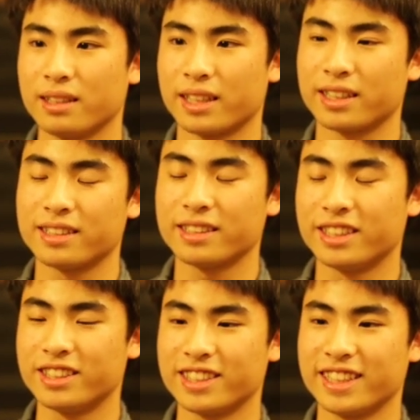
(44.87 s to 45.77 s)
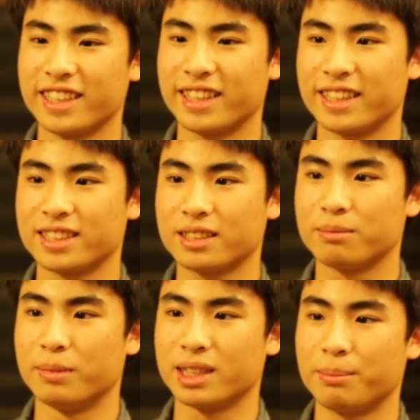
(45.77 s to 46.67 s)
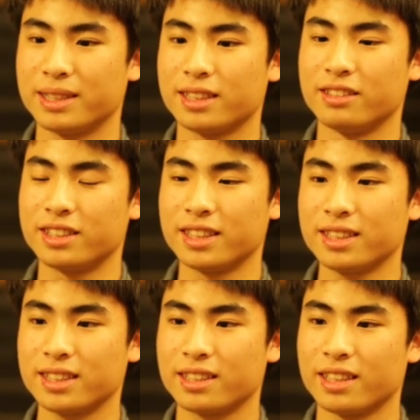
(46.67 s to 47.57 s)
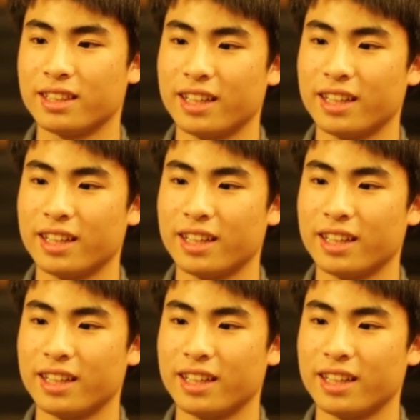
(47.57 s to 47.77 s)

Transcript: Like, usually there's multiple solutions,